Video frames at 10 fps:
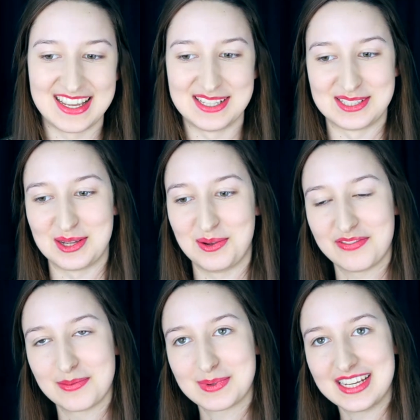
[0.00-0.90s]
and so
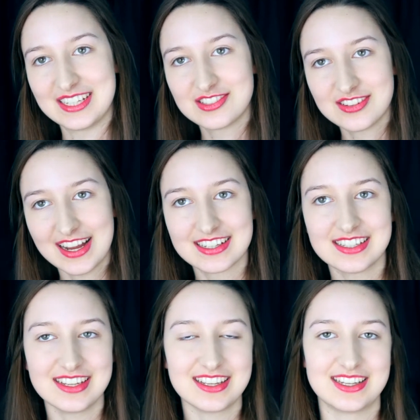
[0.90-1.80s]
if I'm getting
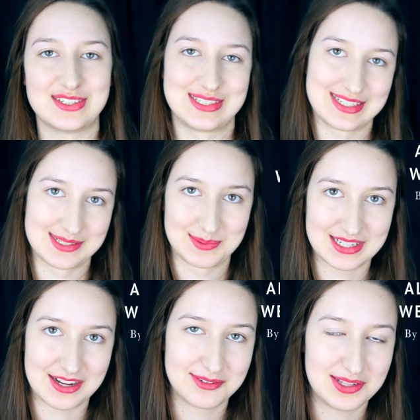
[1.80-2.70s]
distracted, it just doesn't
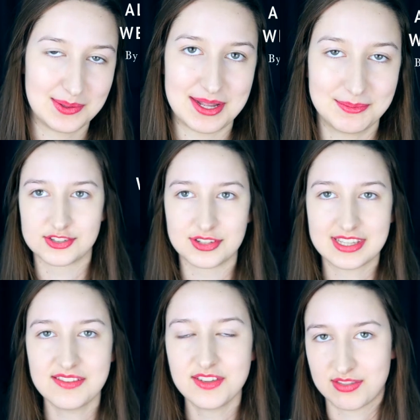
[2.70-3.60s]
work out really well. So I
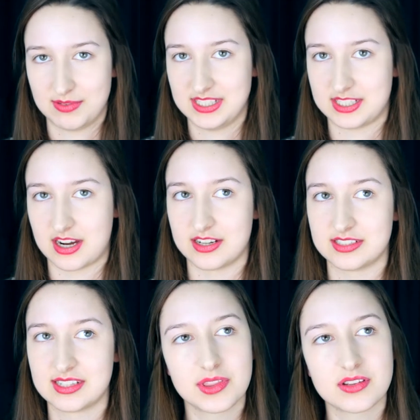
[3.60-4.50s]
gave it 3
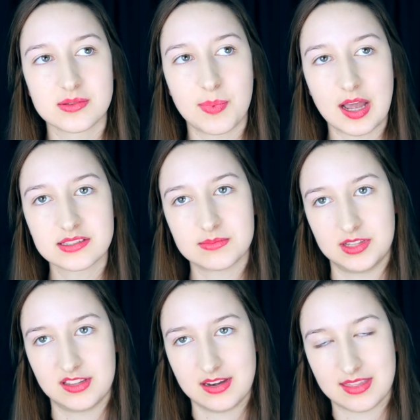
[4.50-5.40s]
stars, but there's a
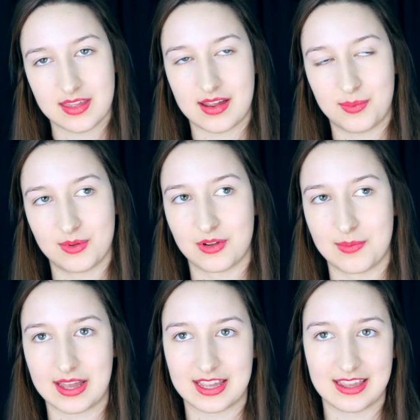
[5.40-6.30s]
possibility that I will go
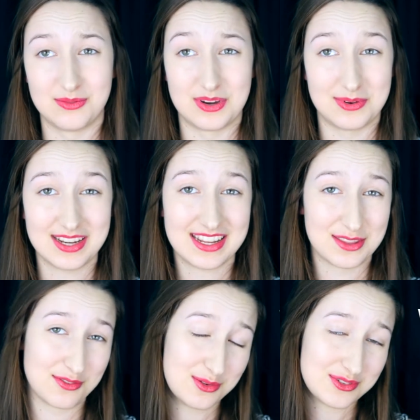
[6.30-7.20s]
back and reread it in
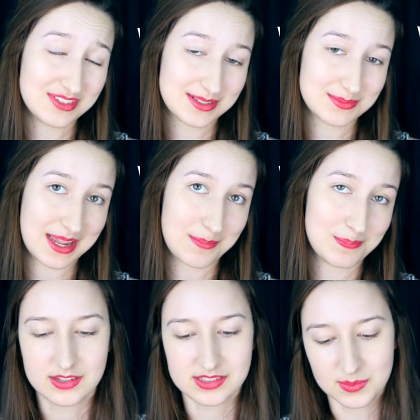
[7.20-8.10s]
the future sometime,
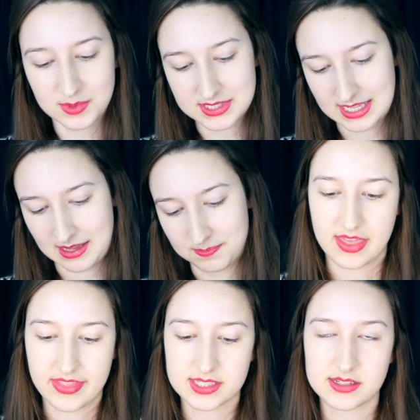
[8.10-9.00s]
so we'll see.
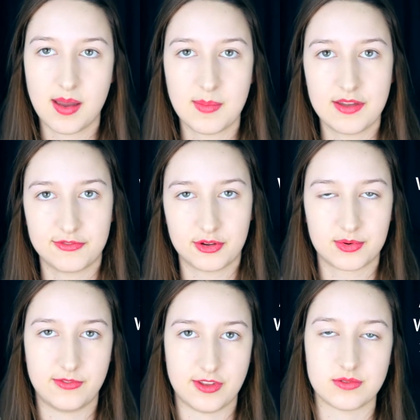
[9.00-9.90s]
And that's not my full
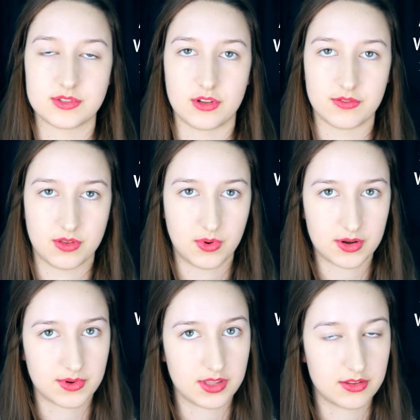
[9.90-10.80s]
review, so if you
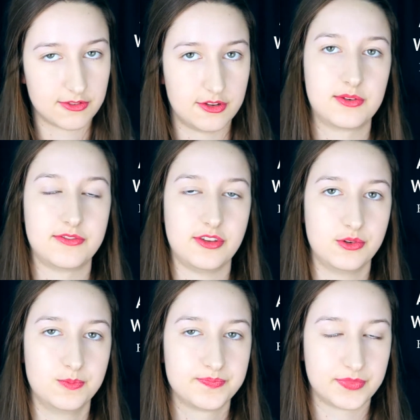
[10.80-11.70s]
want to read the full
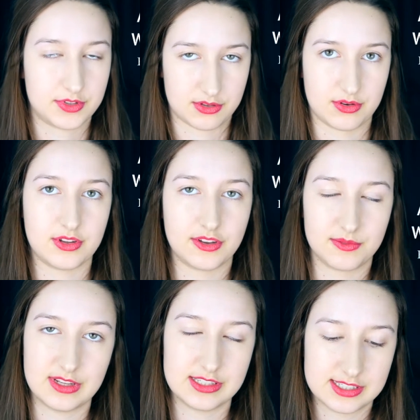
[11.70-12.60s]
review, go to
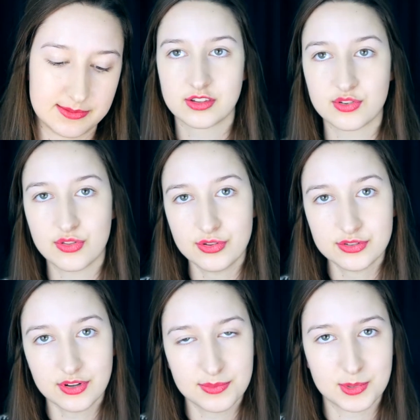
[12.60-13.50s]
Goodreads. So those
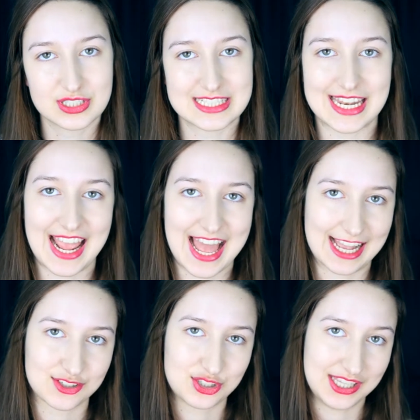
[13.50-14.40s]
are all the books that I
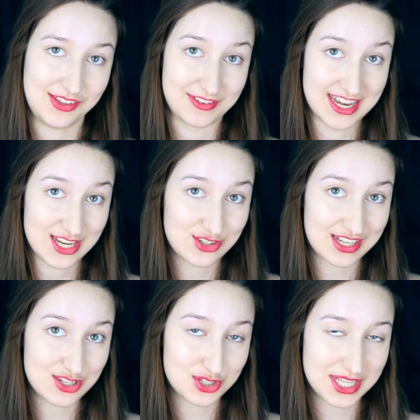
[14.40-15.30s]
actually finished
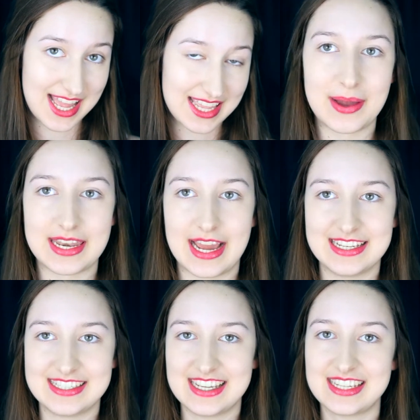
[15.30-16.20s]
in July, but I
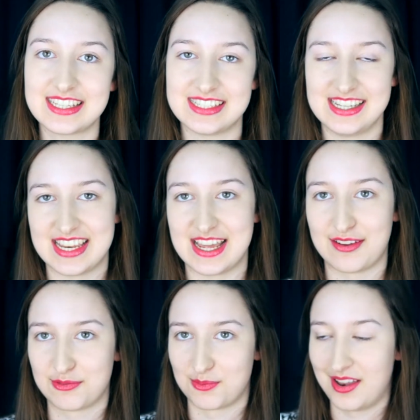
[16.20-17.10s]
did
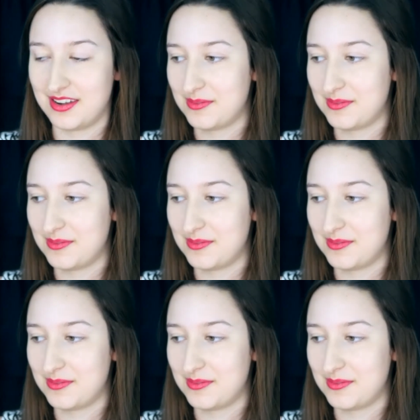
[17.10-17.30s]
DNF one,